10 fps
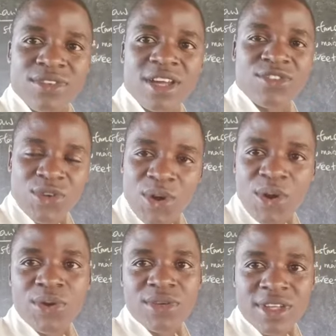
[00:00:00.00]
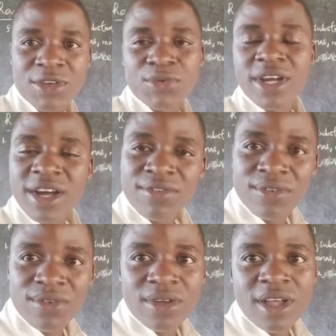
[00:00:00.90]
and so on that we have,
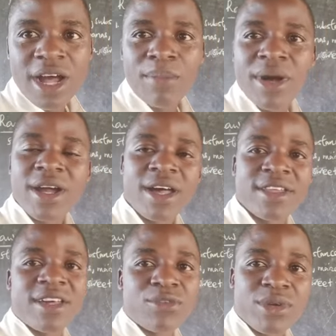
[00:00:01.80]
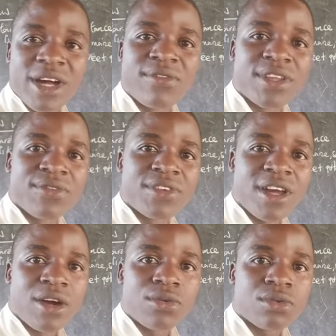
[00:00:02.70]
among other that we have left
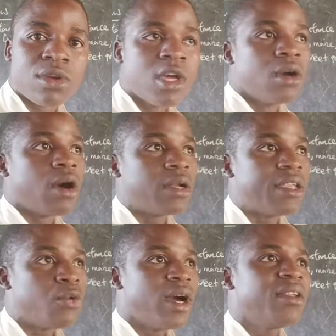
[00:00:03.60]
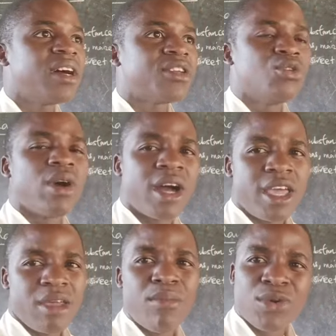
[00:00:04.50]
out. The one that you are
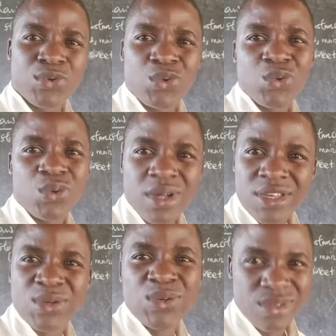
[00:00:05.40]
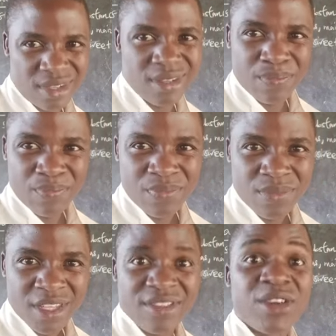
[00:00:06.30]
able to use
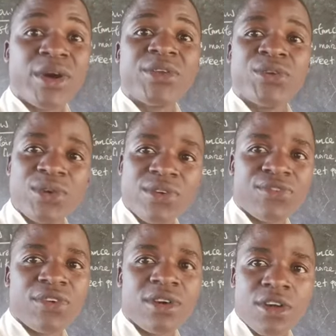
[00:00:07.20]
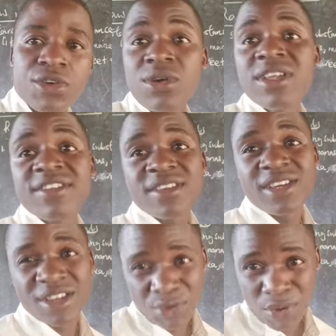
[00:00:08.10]
is the one you go for. You only
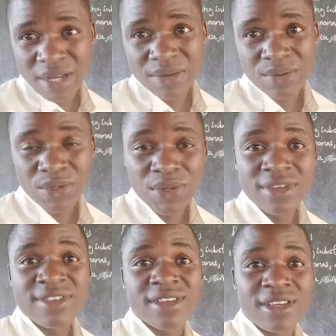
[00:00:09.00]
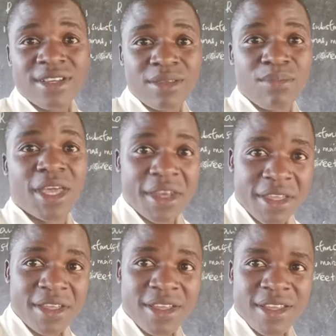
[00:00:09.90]
select one. You don't select
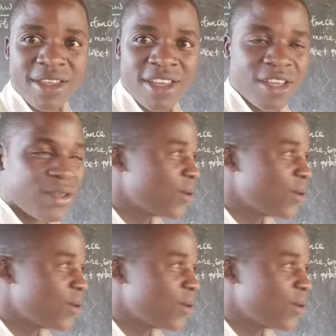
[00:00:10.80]
many. You